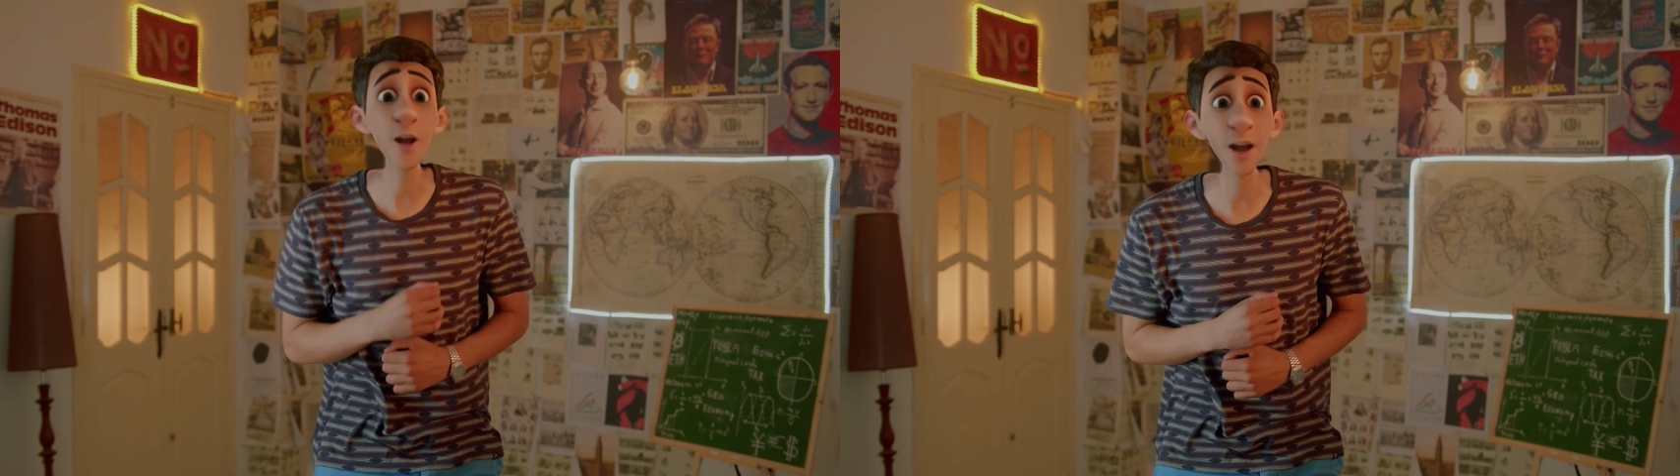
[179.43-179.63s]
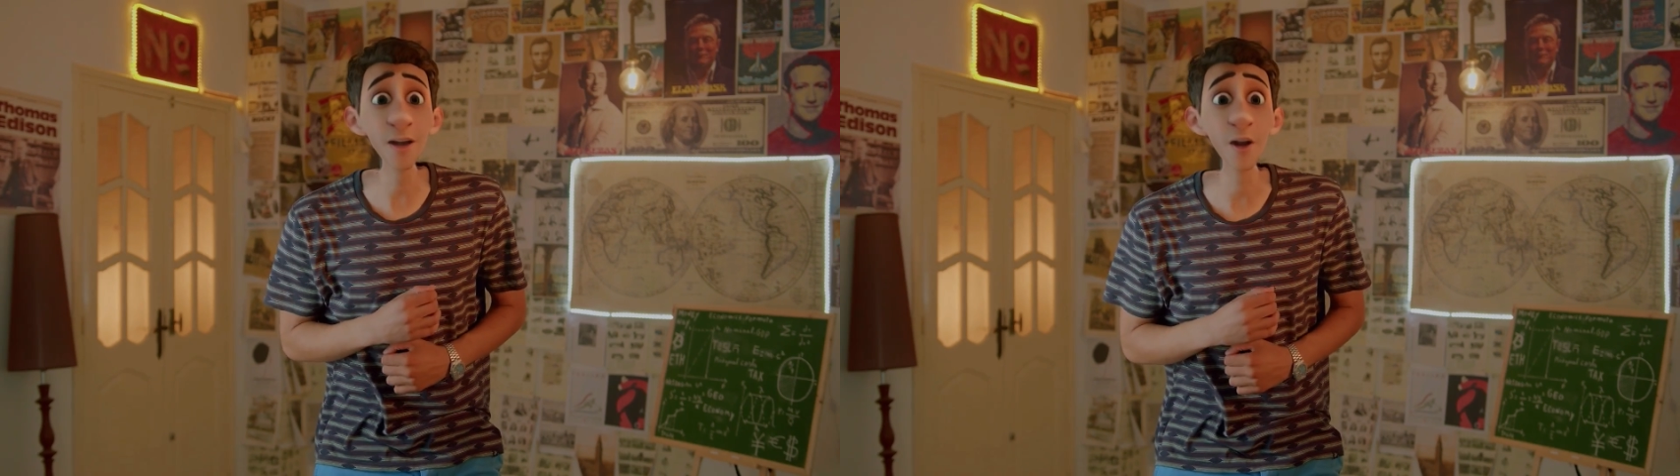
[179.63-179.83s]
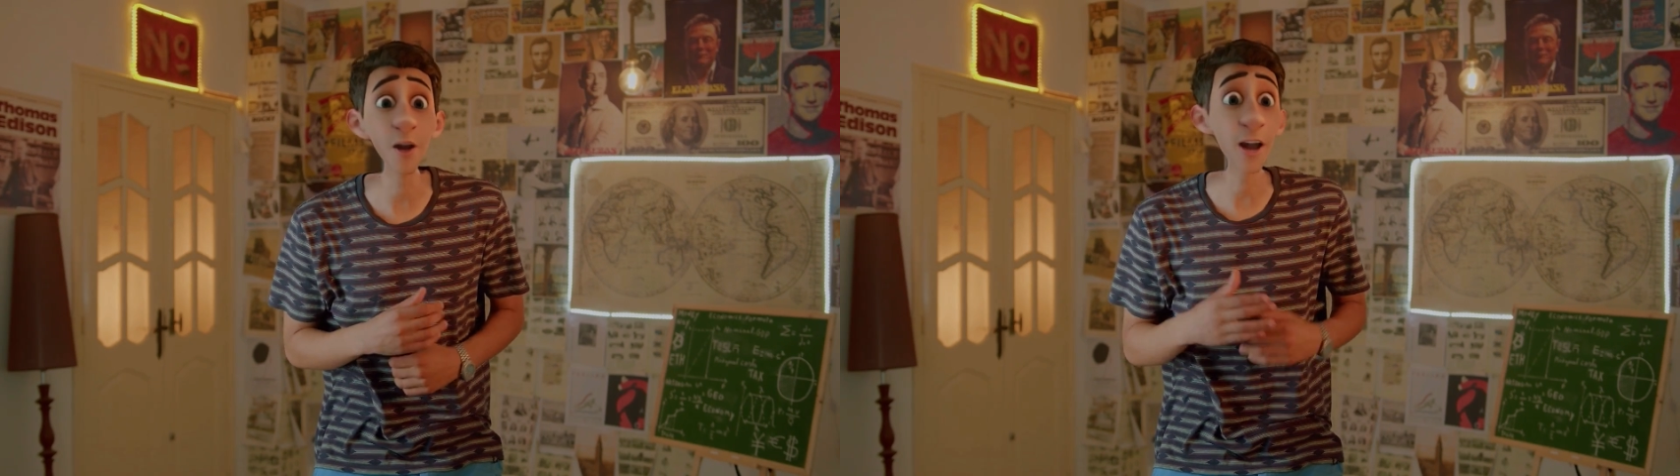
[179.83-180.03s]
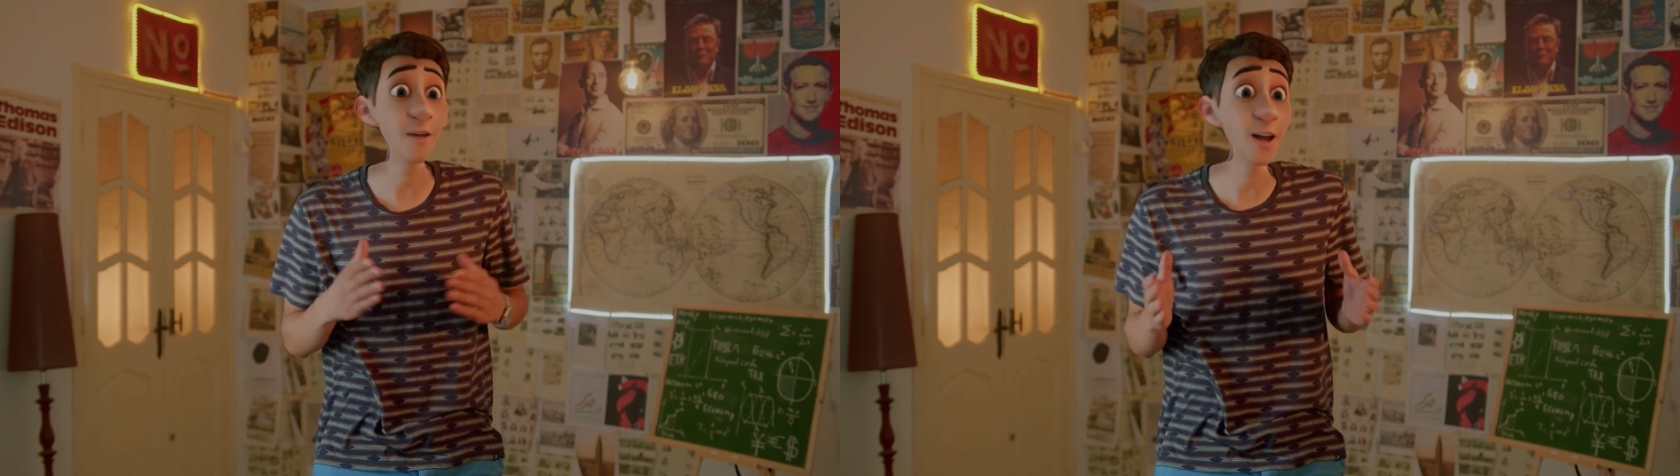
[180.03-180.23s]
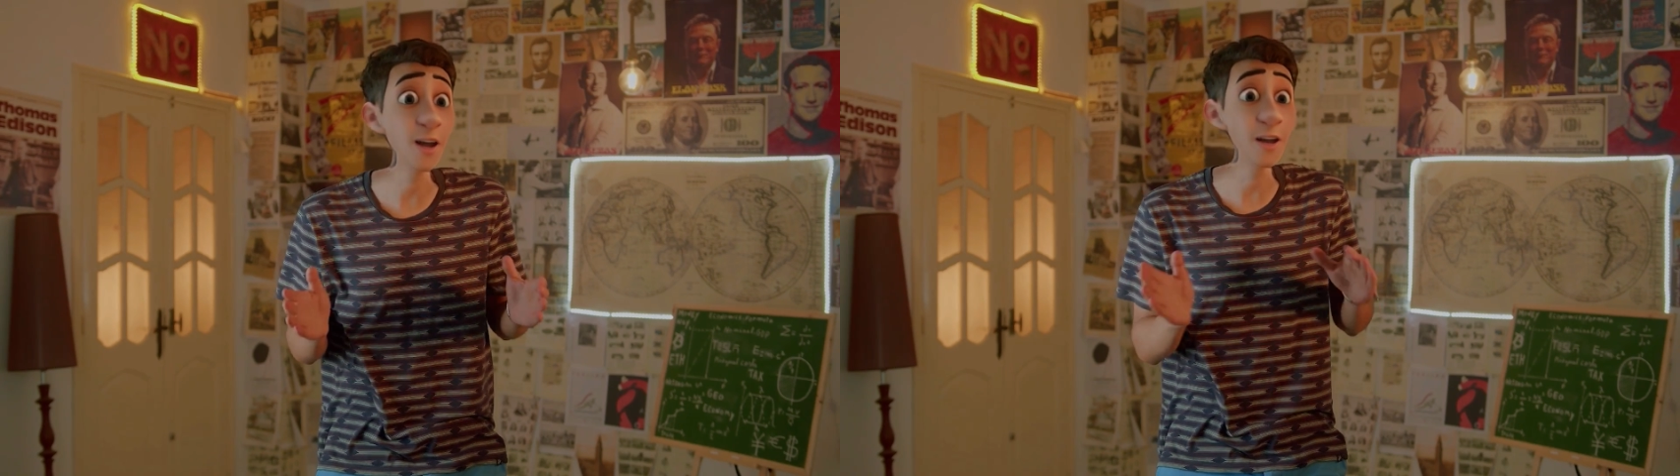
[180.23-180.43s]
will incur if
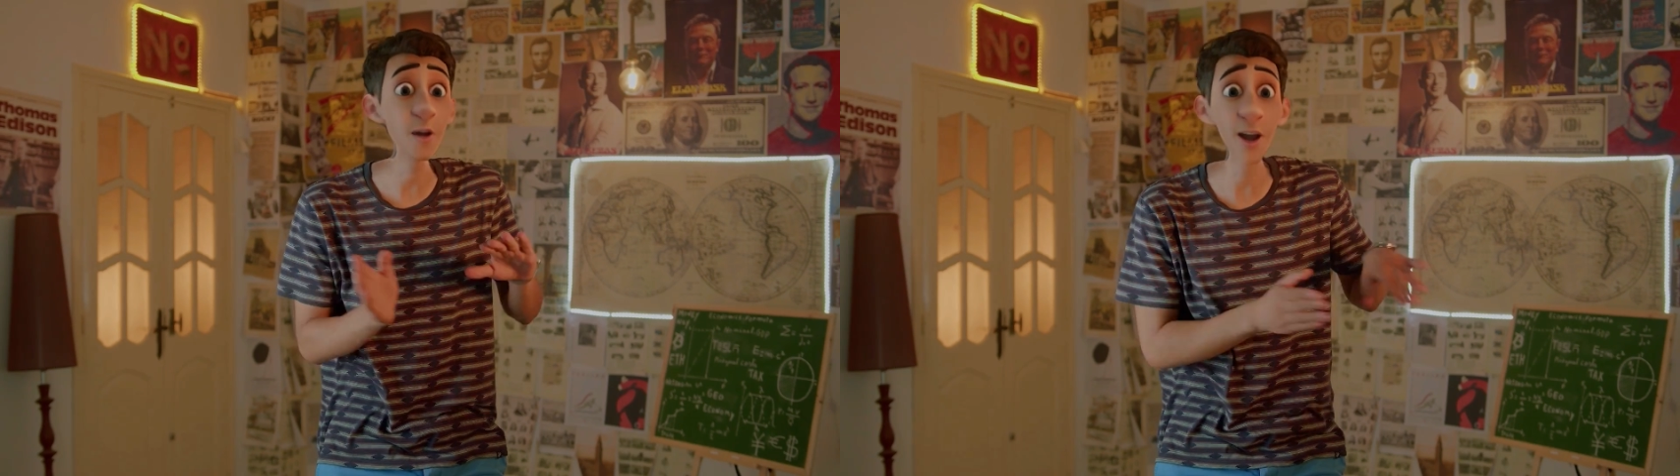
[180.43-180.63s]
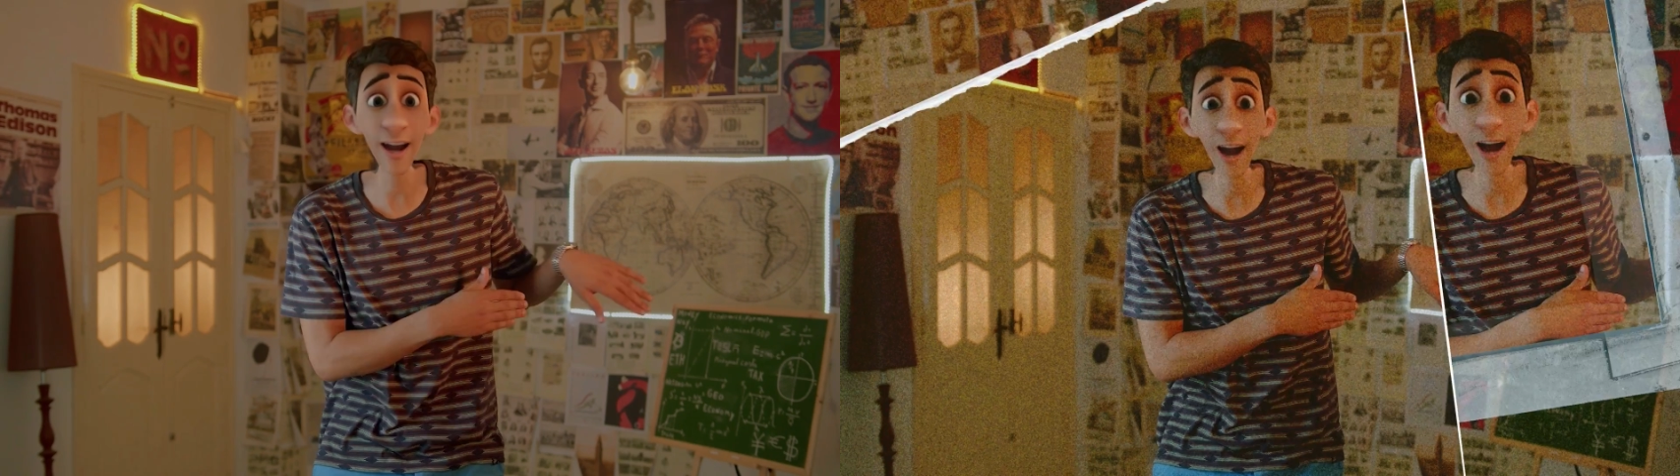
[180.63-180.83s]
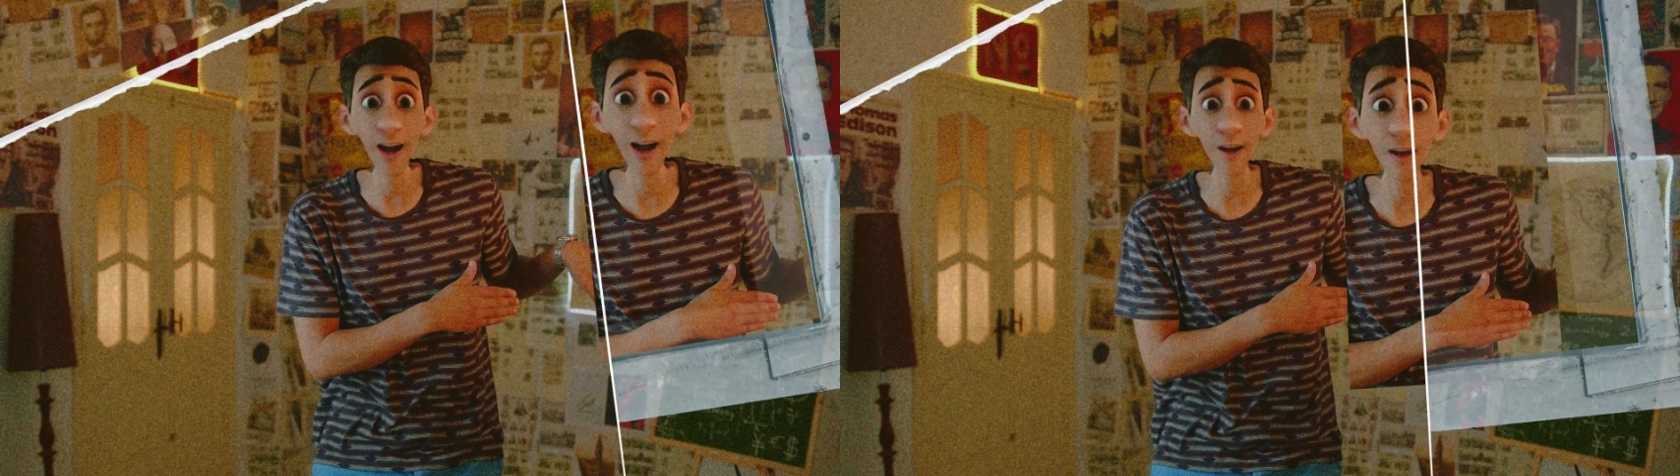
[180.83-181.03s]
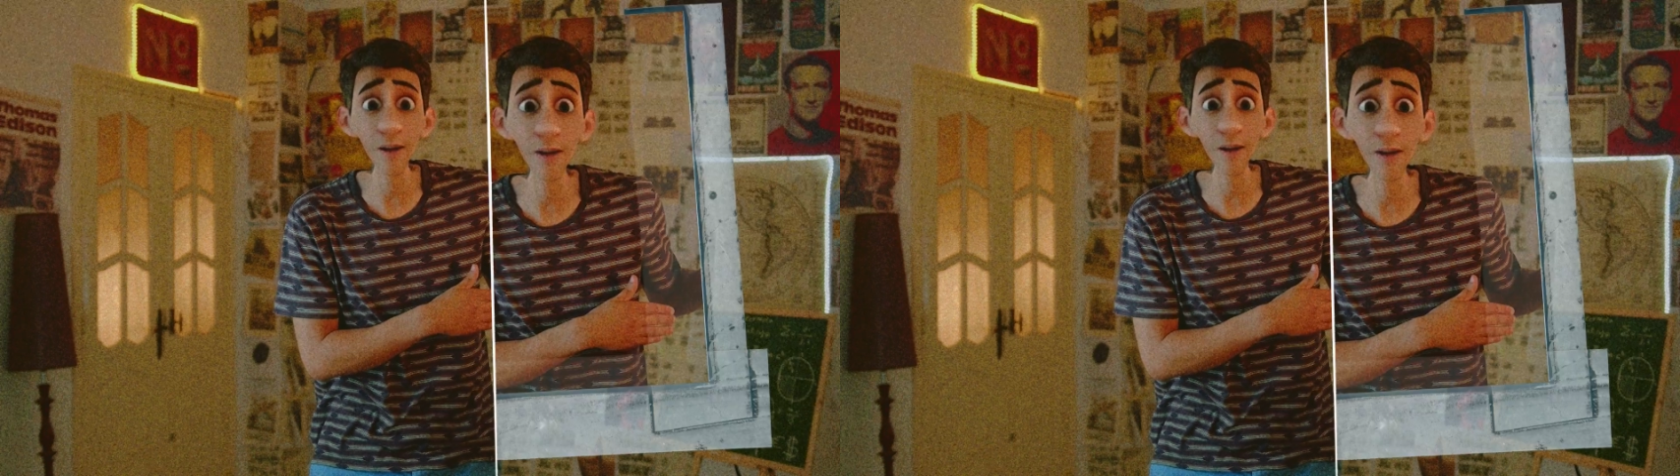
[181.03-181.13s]
it leaves China?